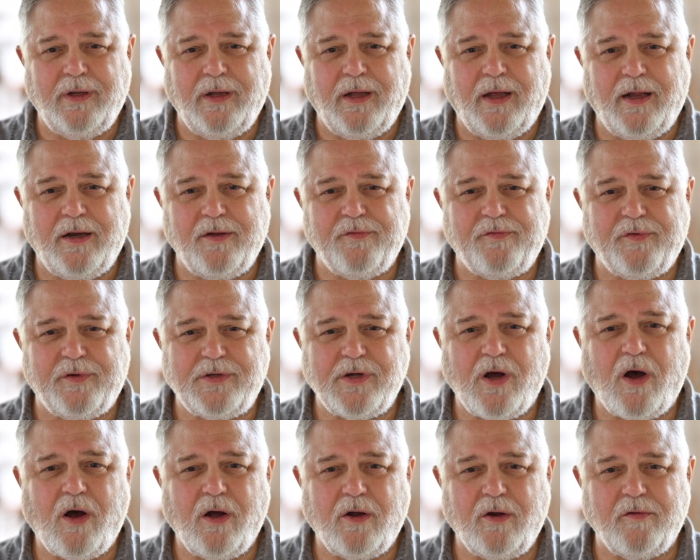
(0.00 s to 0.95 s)
and a
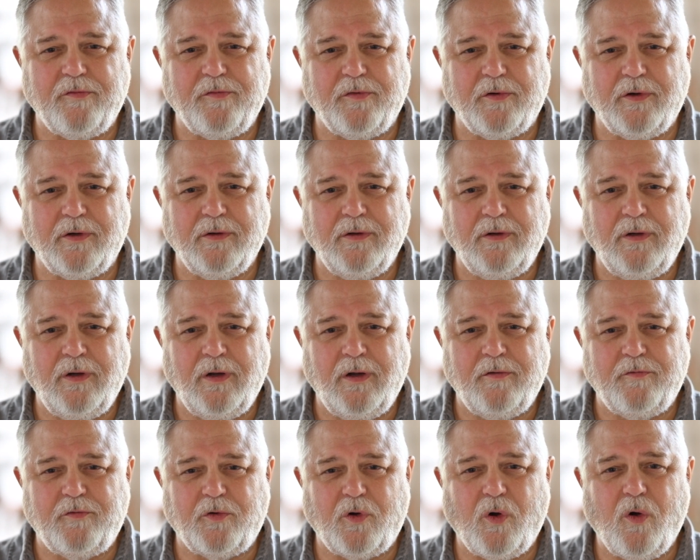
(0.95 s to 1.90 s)
photographer
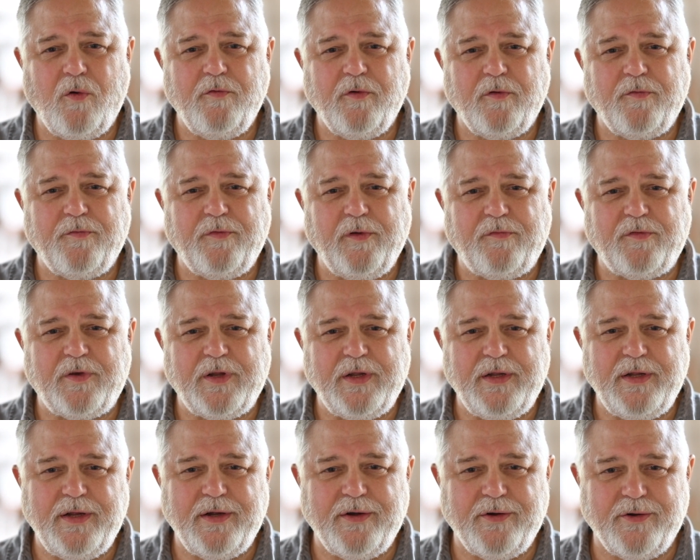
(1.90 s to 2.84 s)
for over 50
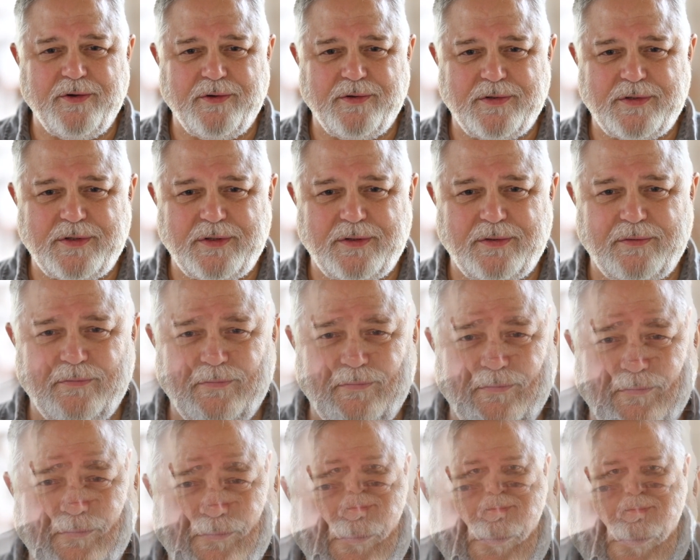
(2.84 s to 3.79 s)
years.
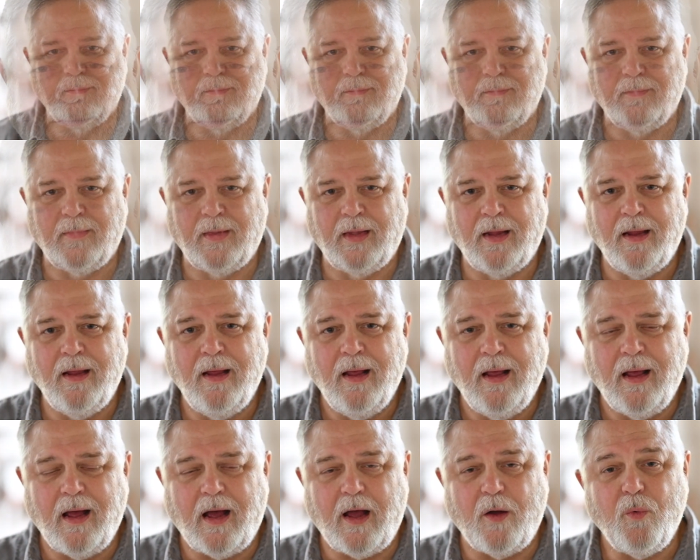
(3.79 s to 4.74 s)

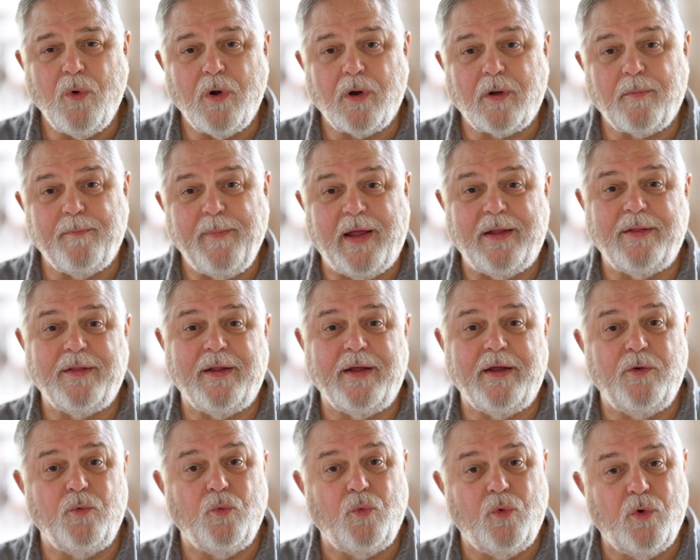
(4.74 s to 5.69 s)
I work mainly
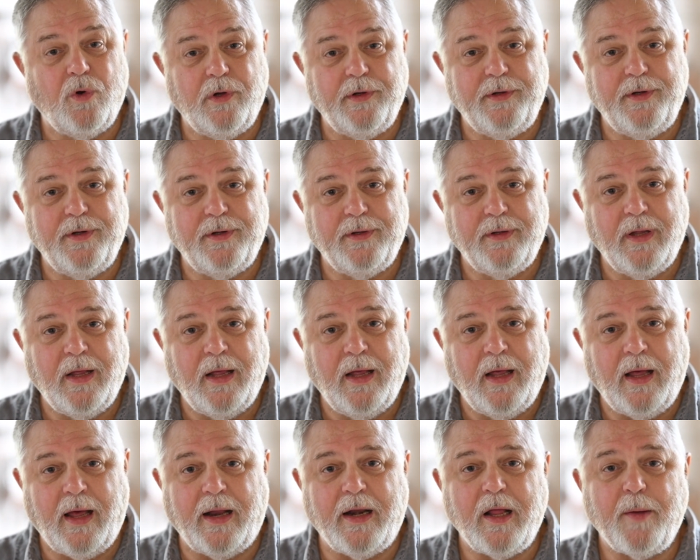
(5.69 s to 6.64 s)
in wood,
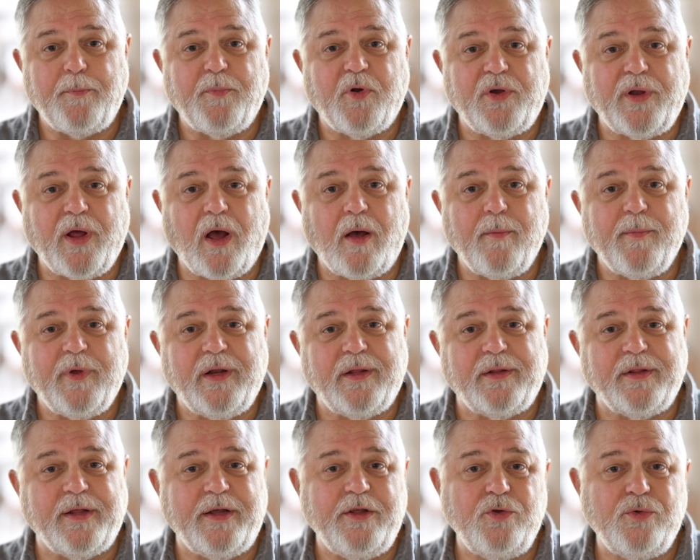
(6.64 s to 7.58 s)
and I
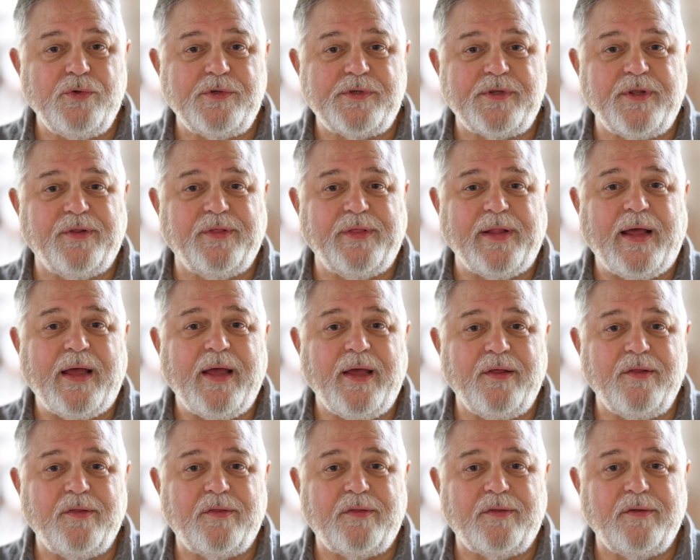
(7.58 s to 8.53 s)
predominantly use the
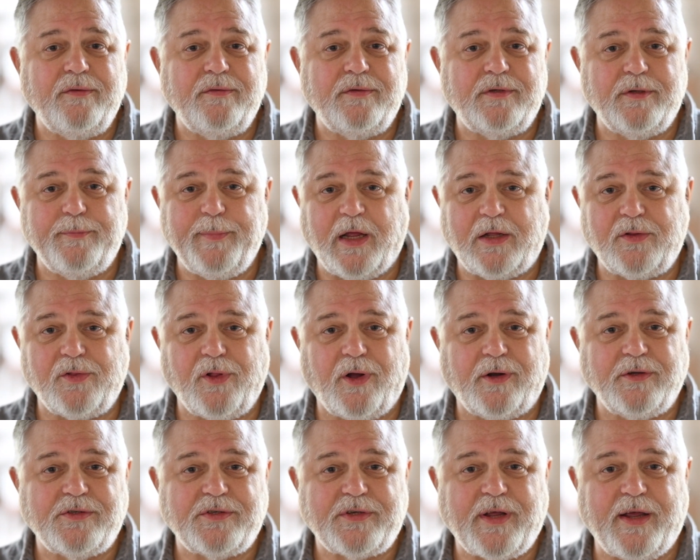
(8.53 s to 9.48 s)
lathe to make
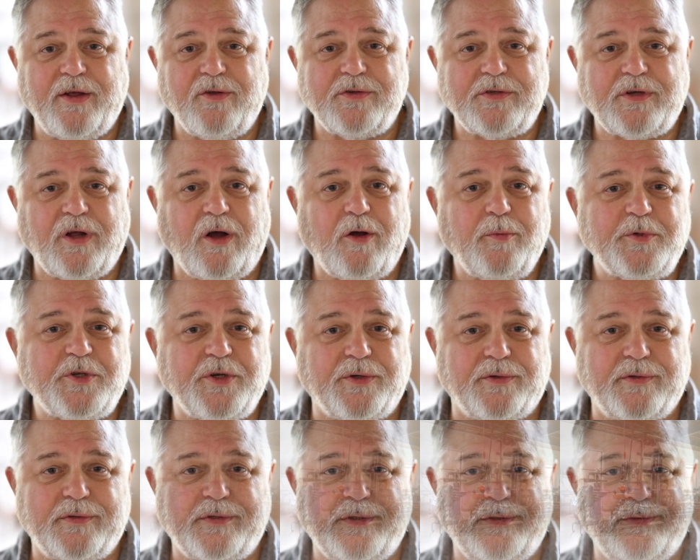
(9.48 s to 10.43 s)
large-scale
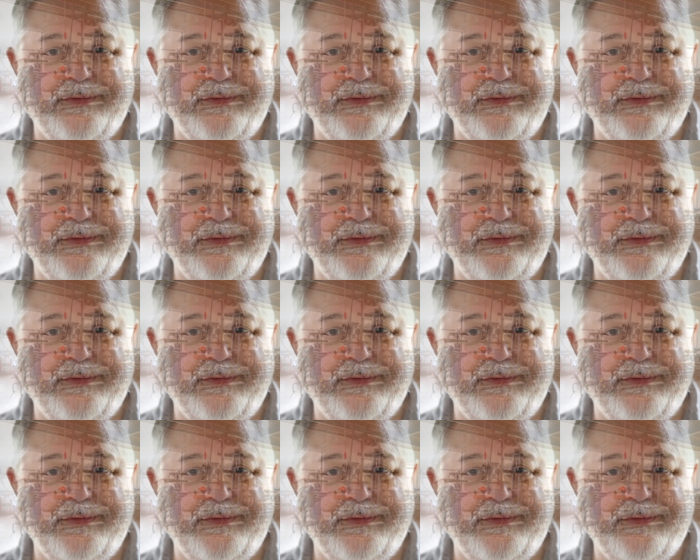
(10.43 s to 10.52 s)
sculptures.